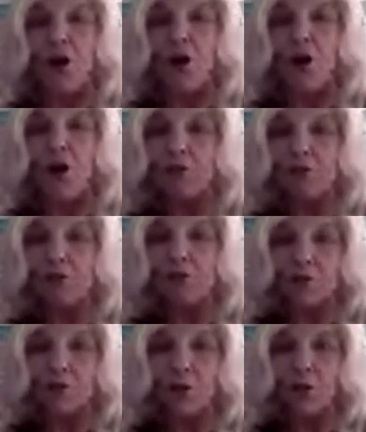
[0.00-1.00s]

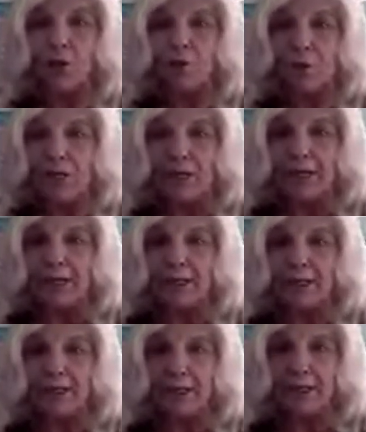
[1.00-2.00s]
oversoul
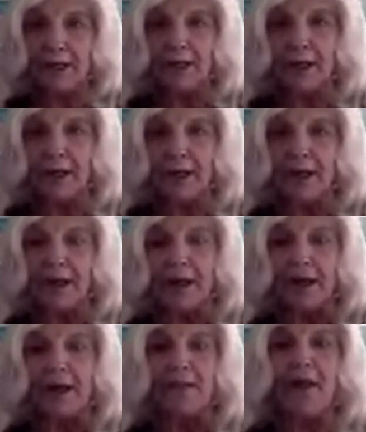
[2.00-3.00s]
beings
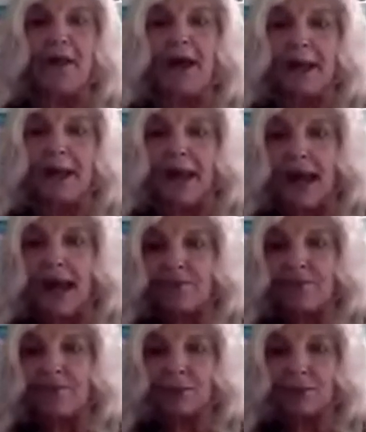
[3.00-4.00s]
that have
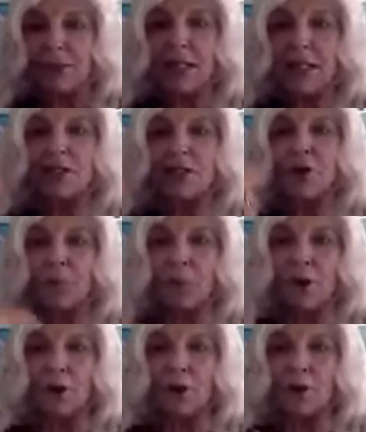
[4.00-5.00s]
agreed to
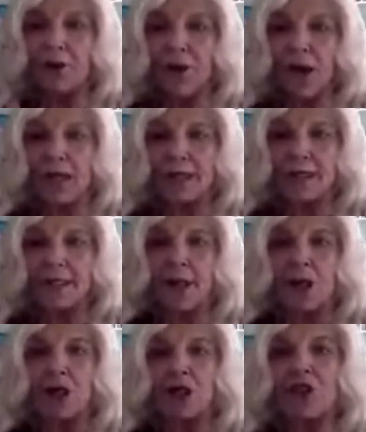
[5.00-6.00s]
work with us
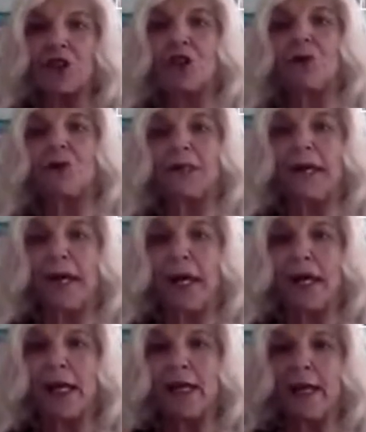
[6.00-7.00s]
to
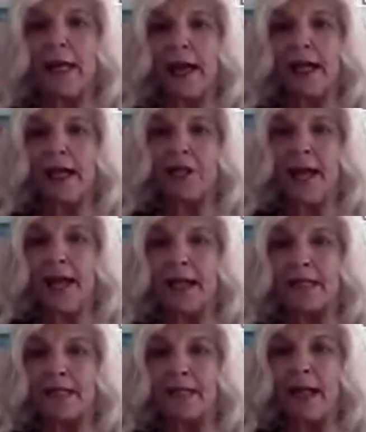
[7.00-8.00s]
gain a
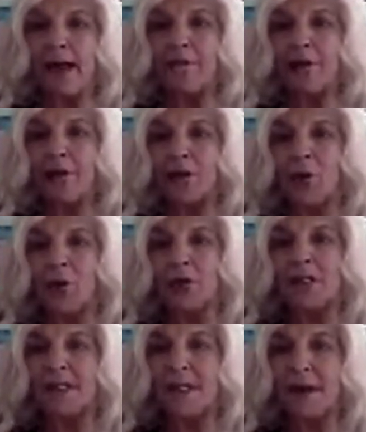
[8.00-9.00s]
next level or
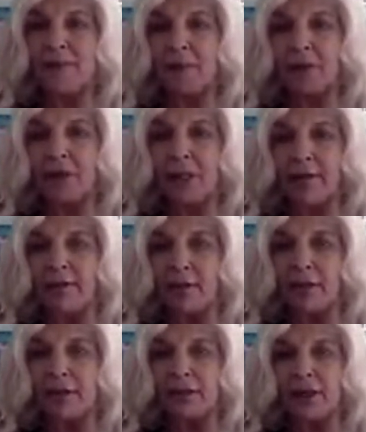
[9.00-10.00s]
several
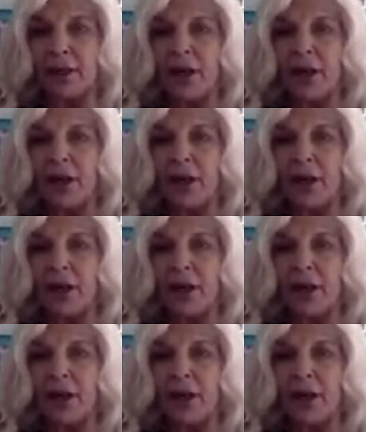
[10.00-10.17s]
levels